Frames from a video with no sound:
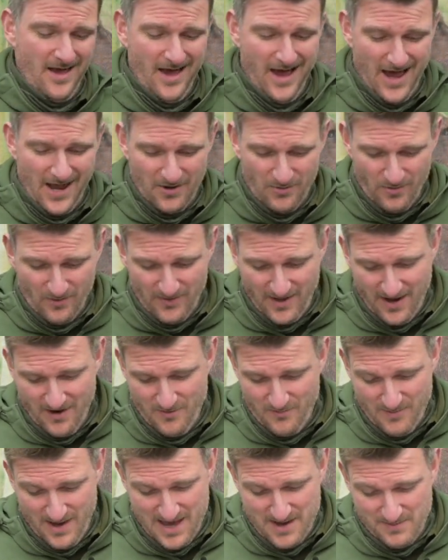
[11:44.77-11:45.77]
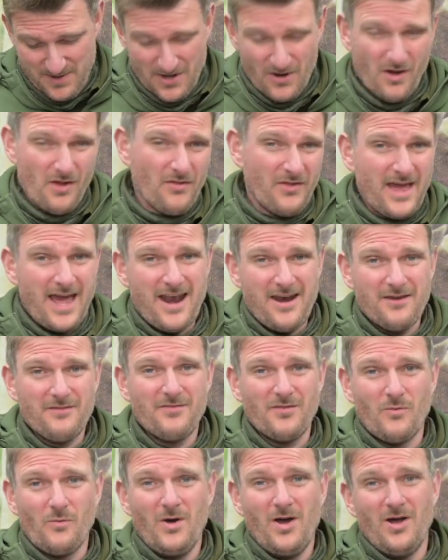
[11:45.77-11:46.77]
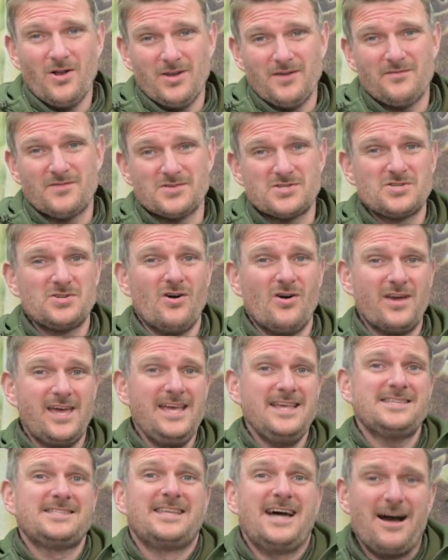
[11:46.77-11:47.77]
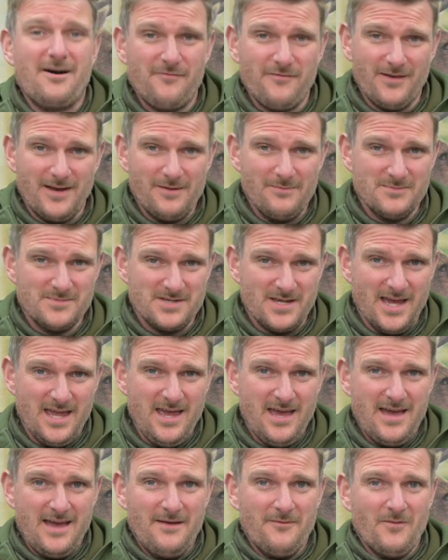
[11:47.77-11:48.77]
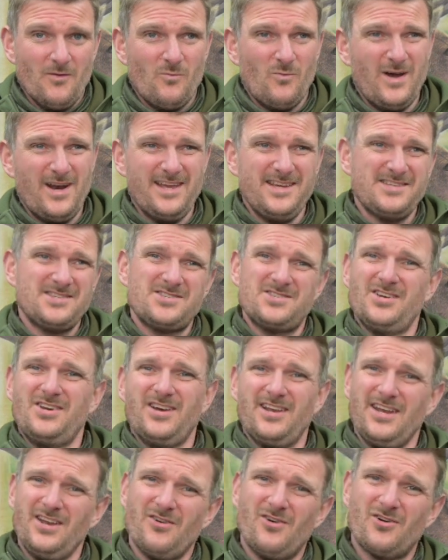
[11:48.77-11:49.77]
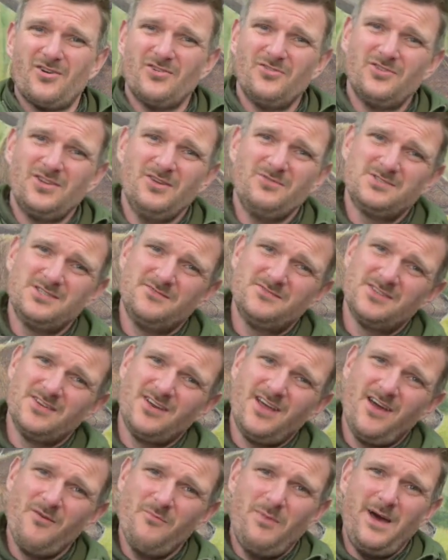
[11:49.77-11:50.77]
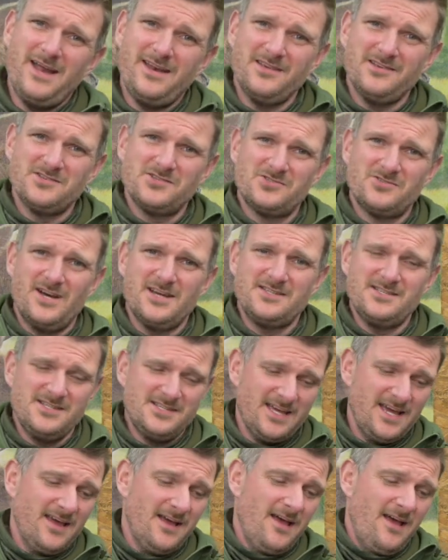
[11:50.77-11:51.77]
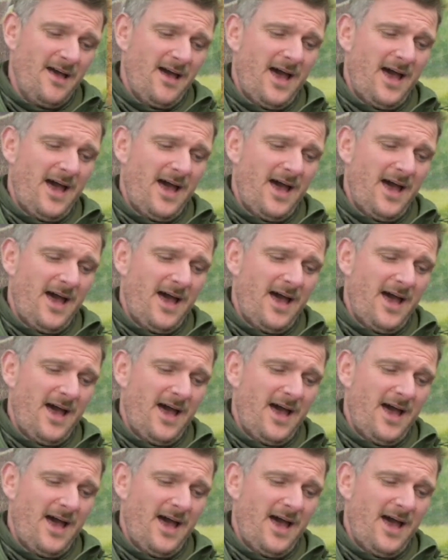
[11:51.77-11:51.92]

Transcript: And although maybe not the end of the world if the stock is that flimsy, well, it's certainly not conducive to no bedding stress, is it?